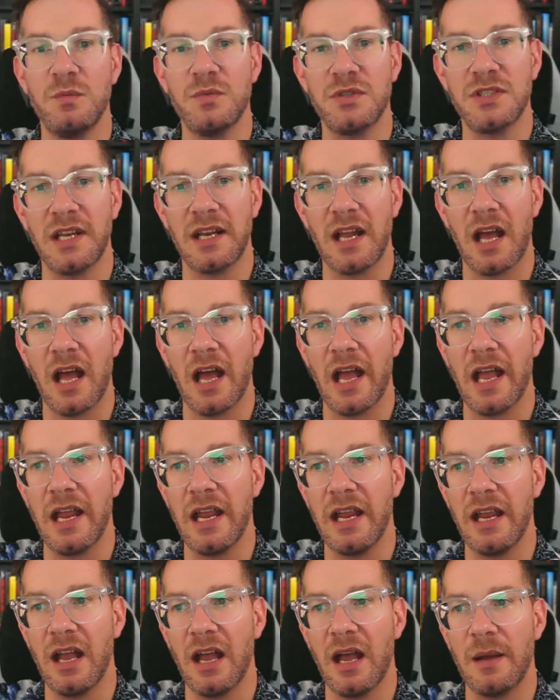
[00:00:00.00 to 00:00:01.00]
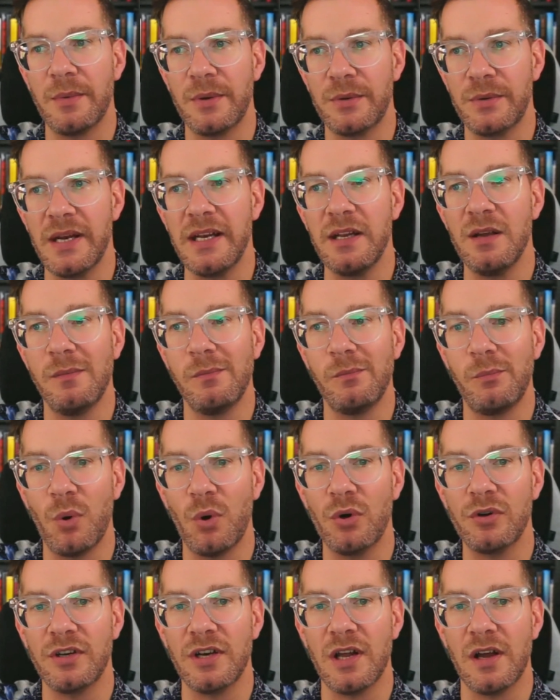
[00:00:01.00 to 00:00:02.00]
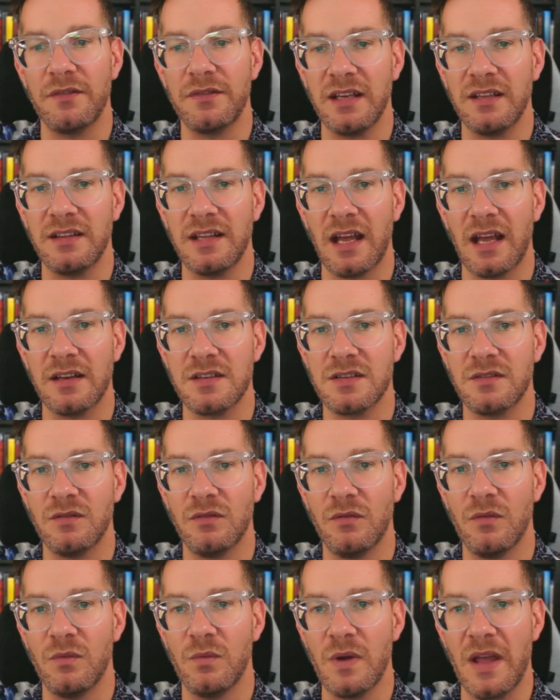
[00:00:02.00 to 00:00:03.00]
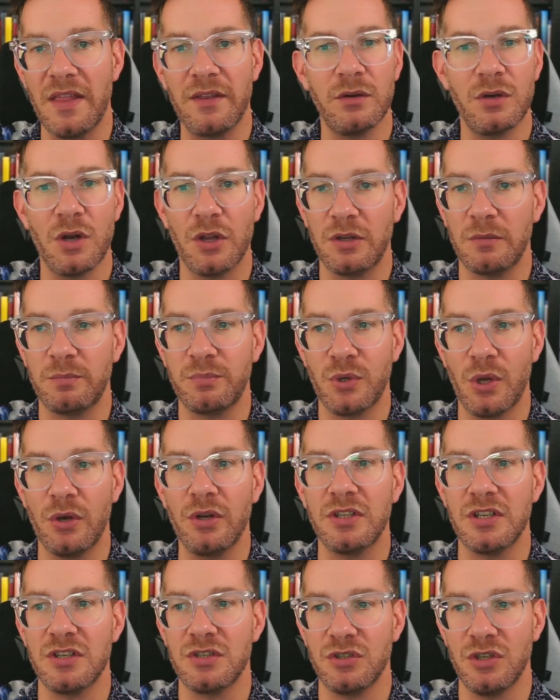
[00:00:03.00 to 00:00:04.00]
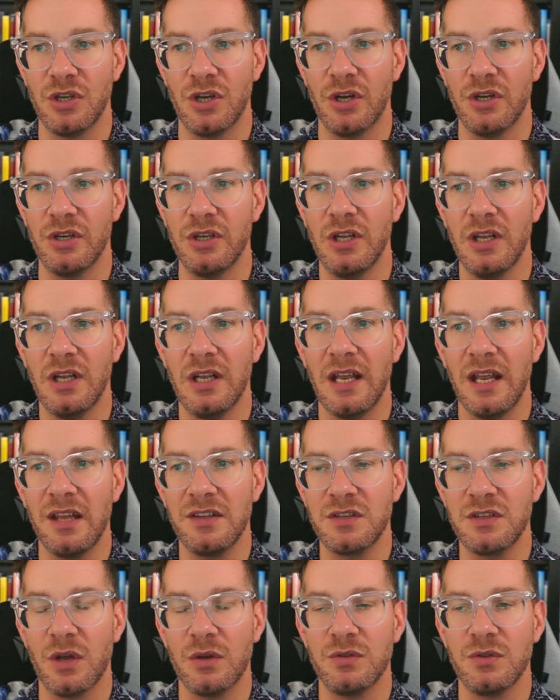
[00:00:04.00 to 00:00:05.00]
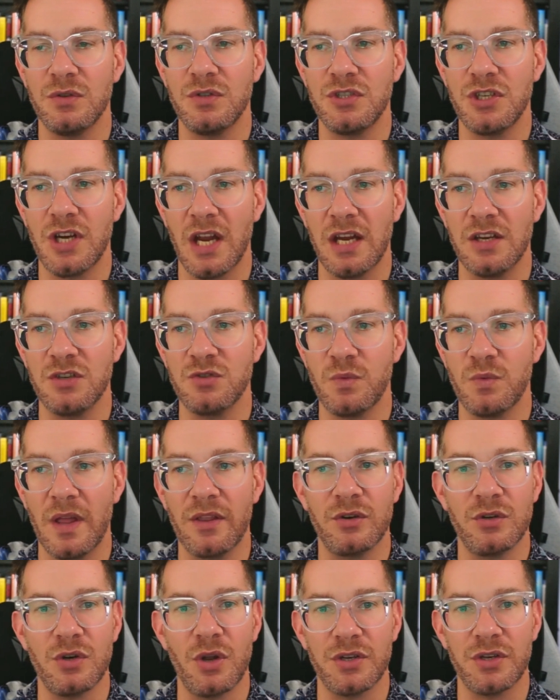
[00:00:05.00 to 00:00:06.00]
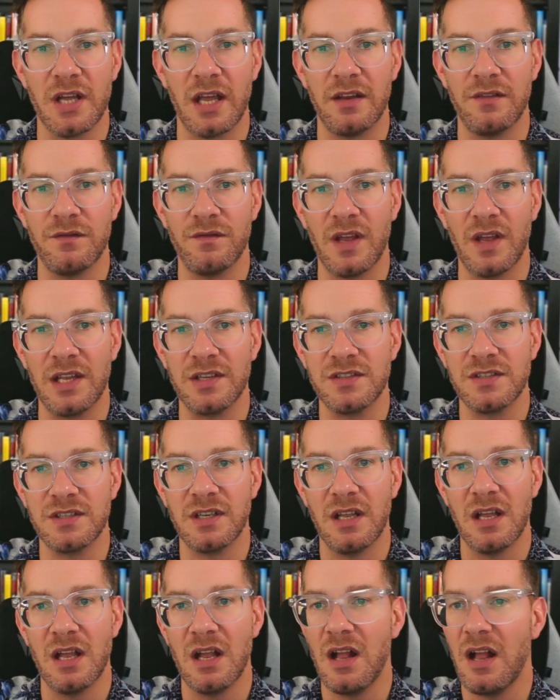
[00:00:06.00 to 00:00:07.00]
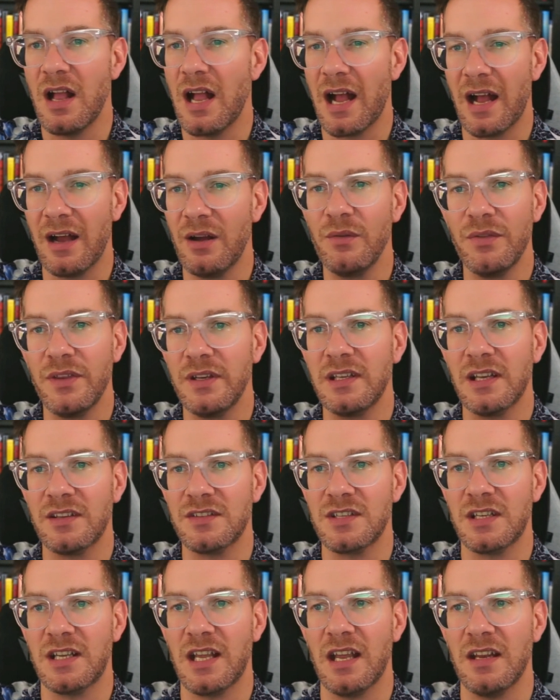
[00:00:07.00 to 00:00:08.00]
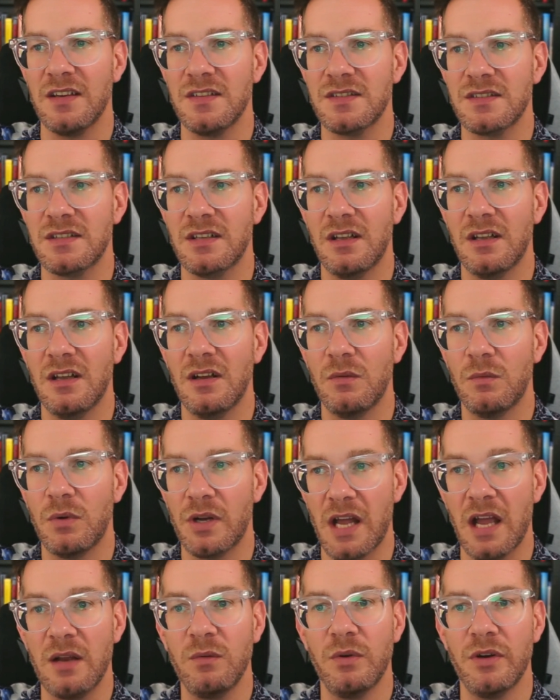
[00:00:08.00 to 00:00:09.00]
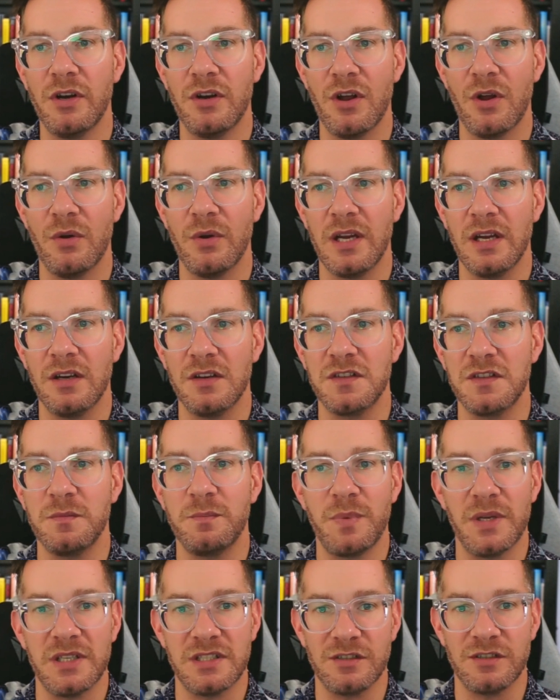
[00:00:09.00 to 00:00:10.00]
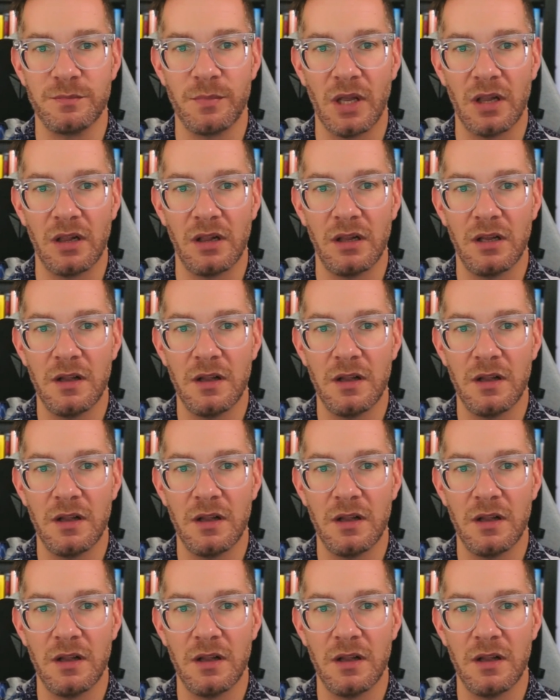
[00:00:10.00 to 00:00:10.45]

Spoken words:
that I am already on board enough that whether or not the product is good is going to change whether or not I invest. I don't think that's the case. What I want to know here is a business model.